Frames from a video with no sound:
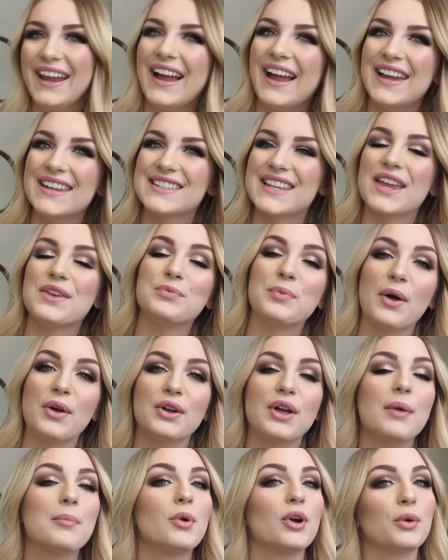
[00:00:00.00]
Hey guys, and
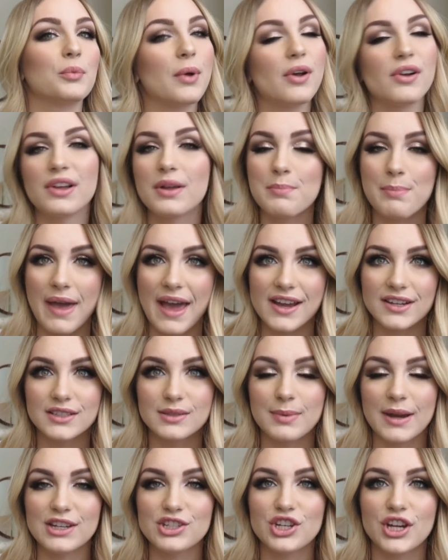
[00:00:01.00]
welcome back
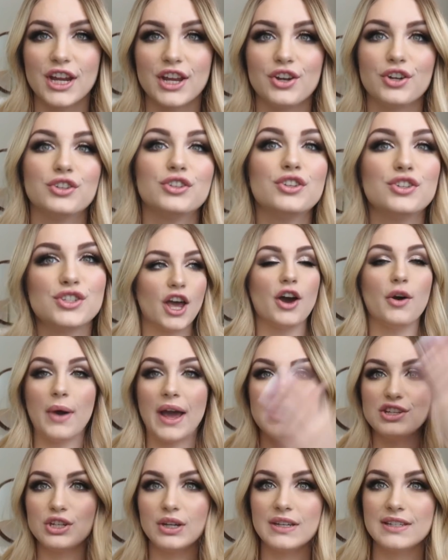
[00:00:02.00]
to my channel. So
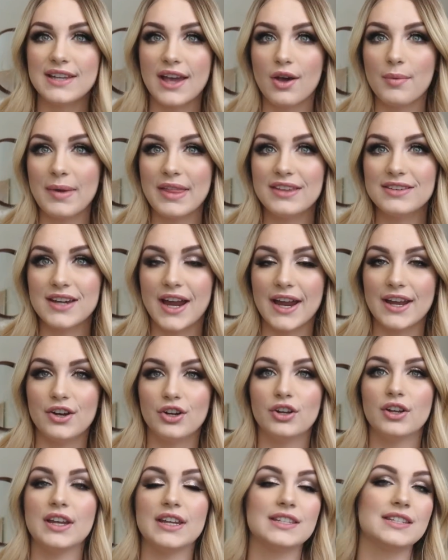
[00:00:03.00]
as you can tell by the
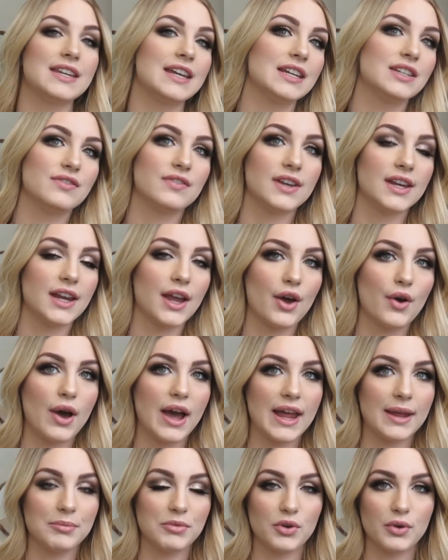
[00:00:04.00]
title, in today's video
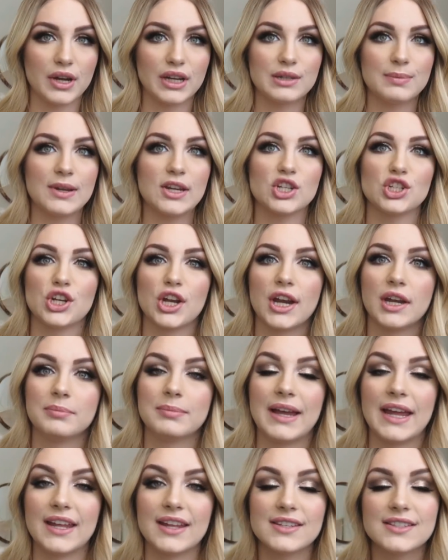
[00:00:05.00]
I am going to be sharing
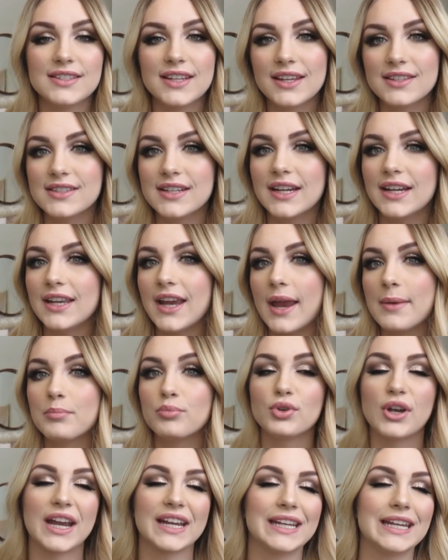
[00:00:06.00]
my 16 and
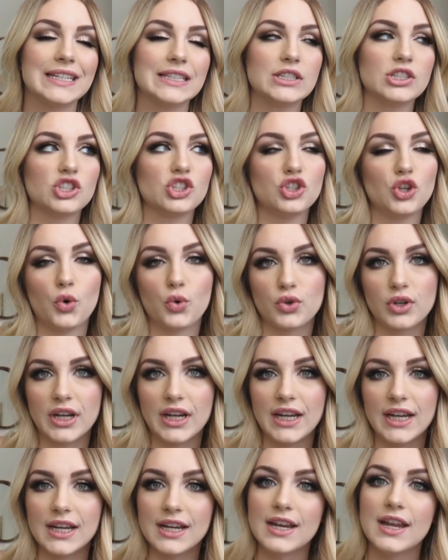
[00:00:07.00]
pregnant
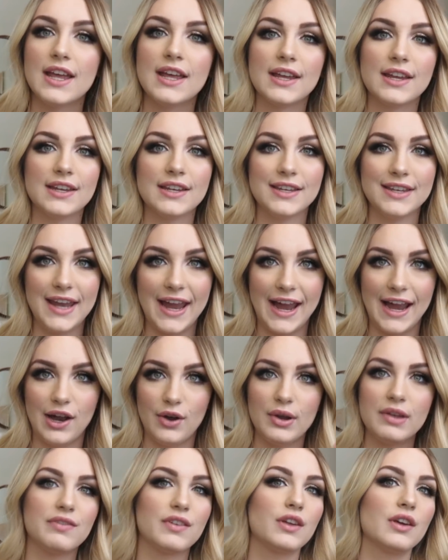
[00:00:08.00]
story.
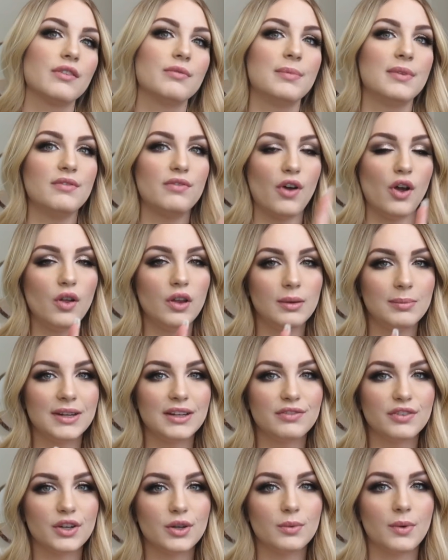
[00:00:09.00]
Now, if you have been following
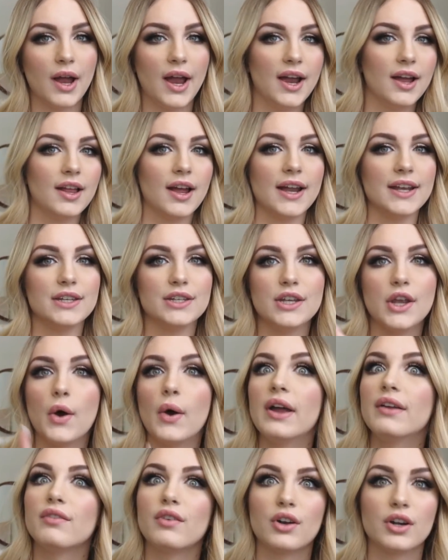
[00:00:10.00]
me for a while, I know
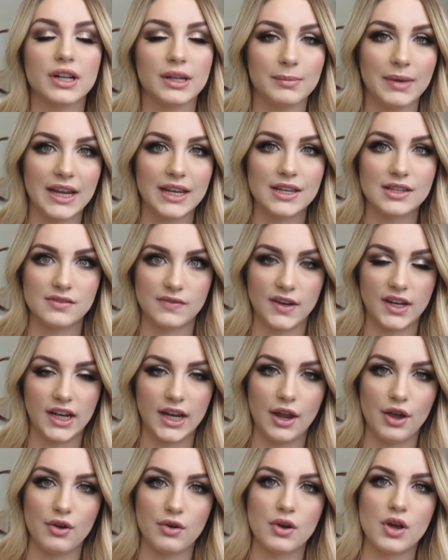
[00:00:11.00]
I've already made this
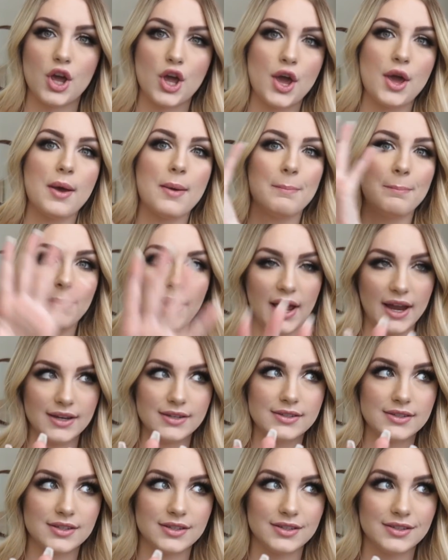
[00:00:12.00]
video,
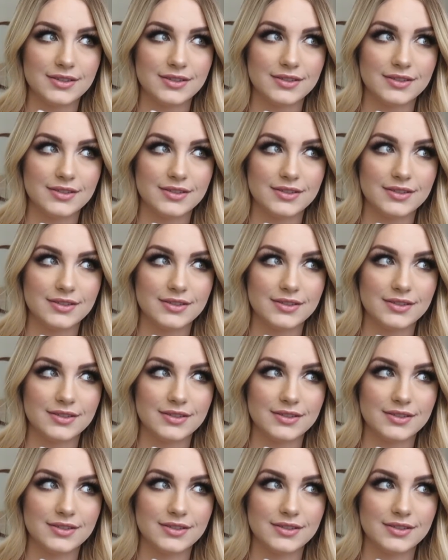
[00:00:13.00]
but